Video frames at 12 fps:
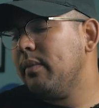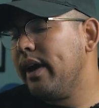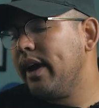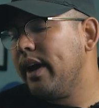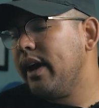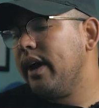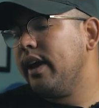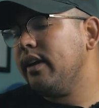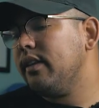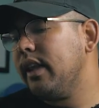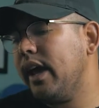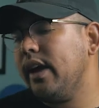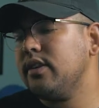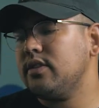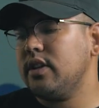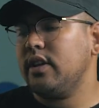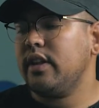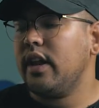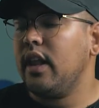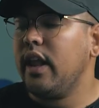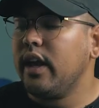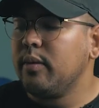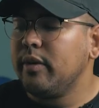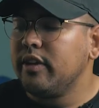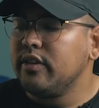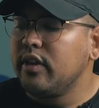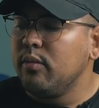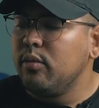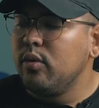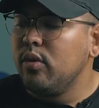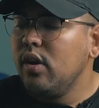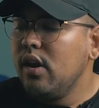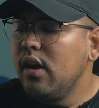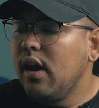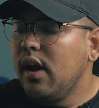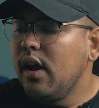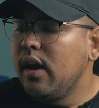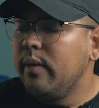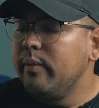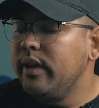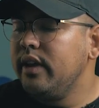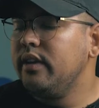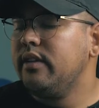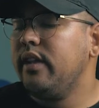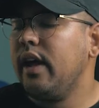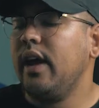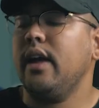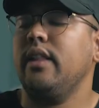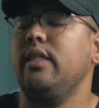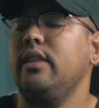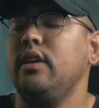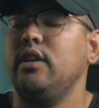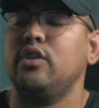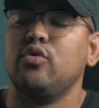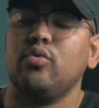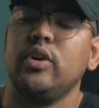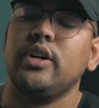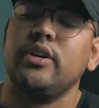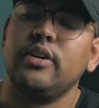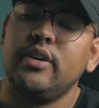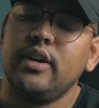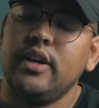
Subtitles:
my last thing that I like about this gimbal is that the trigger